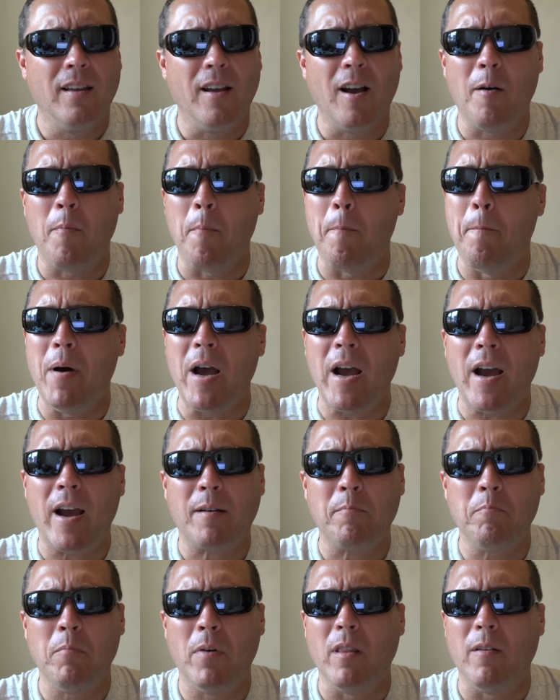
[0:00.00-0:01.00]
I'm
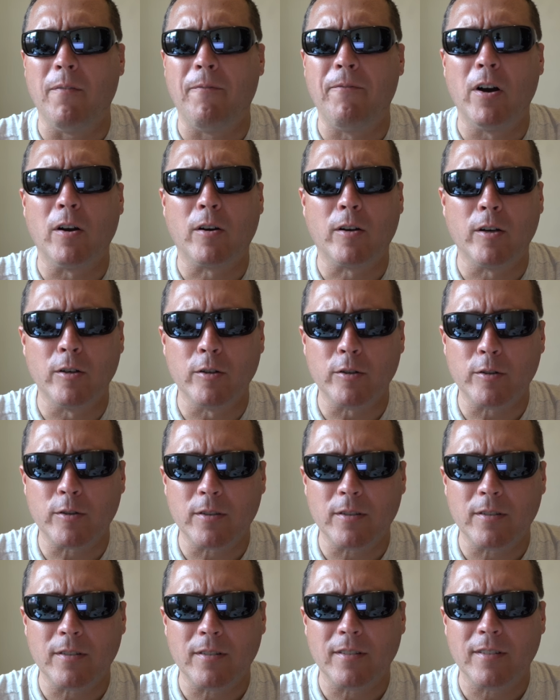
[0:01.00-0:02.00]
back,
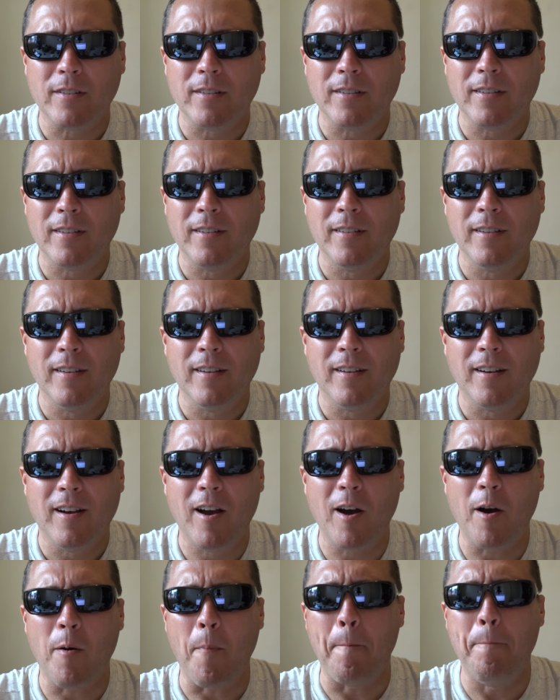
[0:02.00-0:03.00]
motherfuckers.
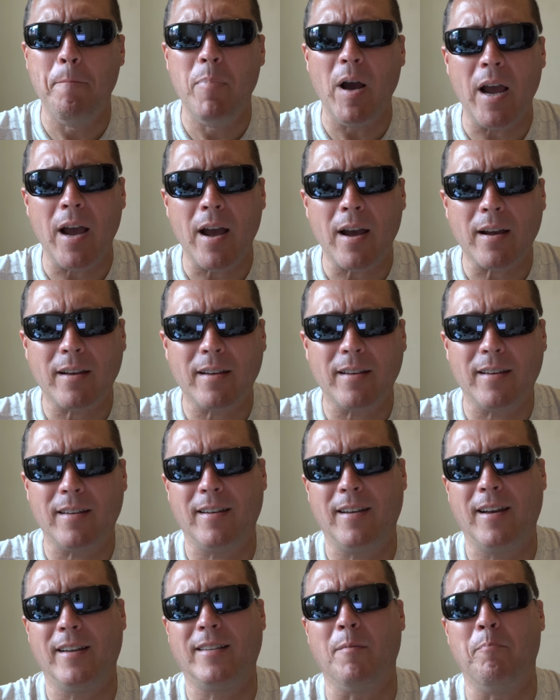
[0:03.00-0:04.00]
I'm back
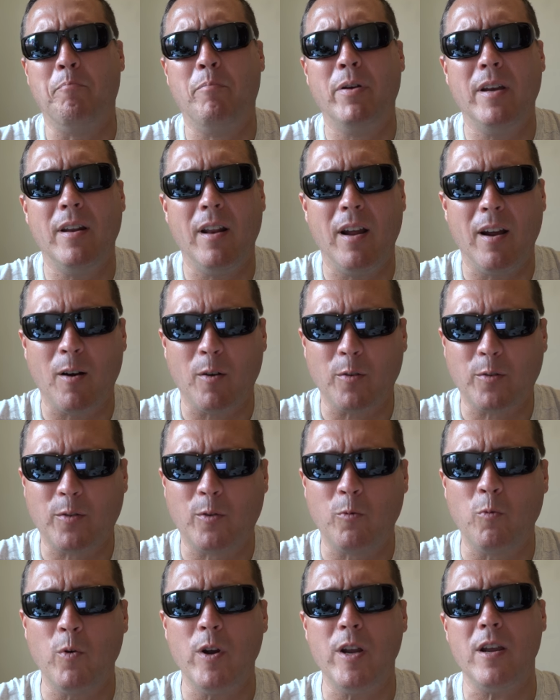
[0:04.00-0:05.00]
at the
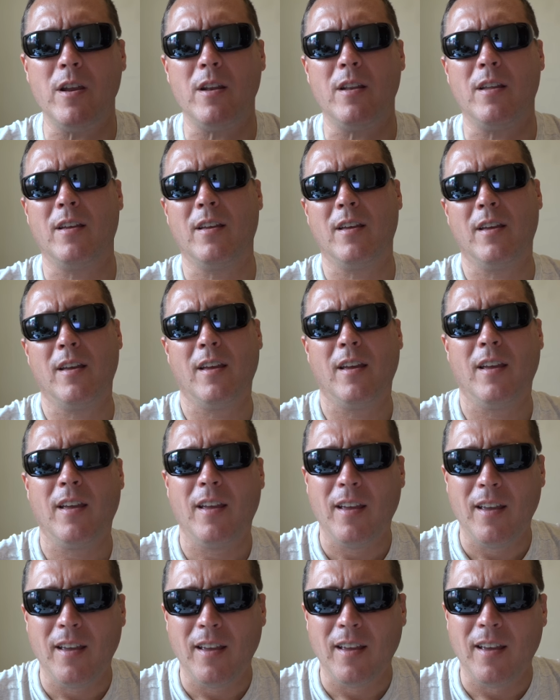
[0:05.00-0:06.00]
penthouse suite.
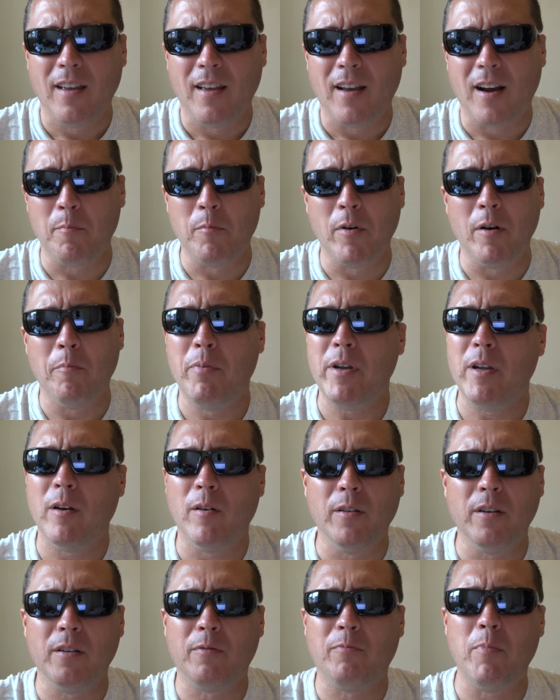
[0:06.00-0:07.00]
I'm gonna be
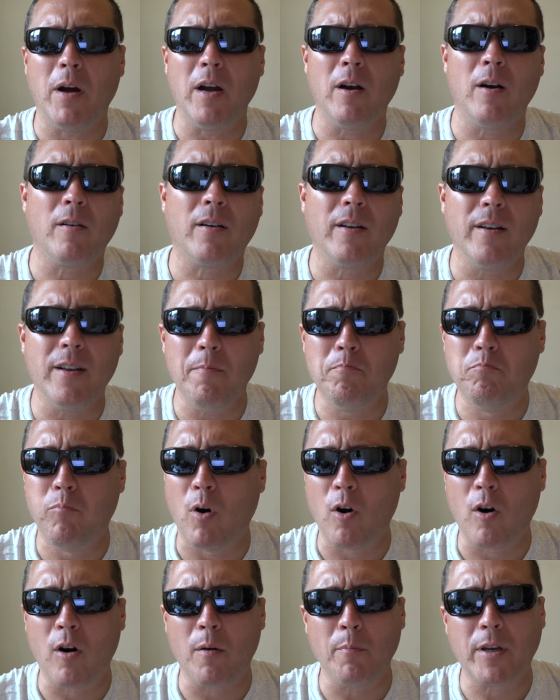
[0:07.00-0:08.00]
on this balcony
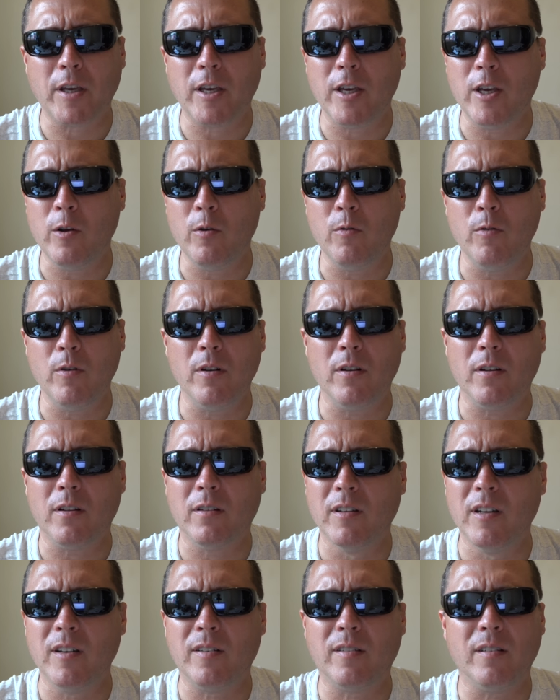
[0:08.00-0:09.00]

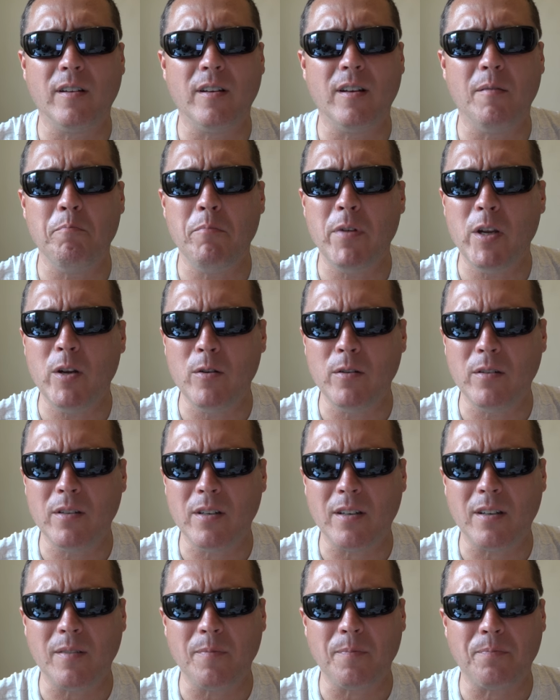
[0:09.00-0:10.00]
barbecuing, listening to
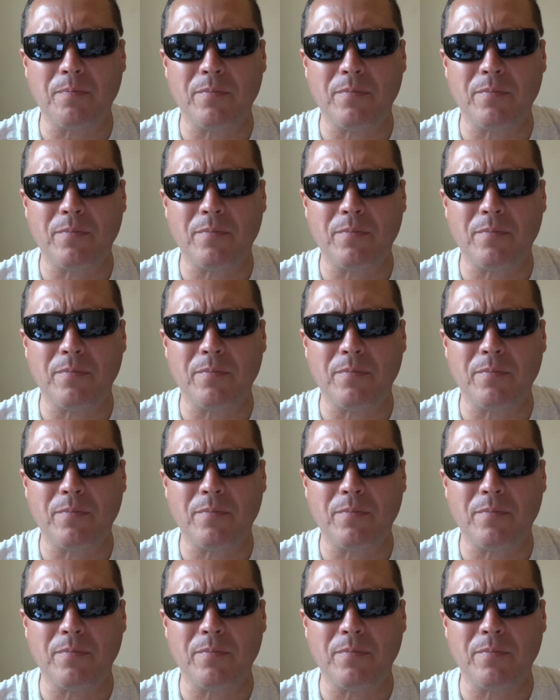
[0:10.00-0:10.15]
music,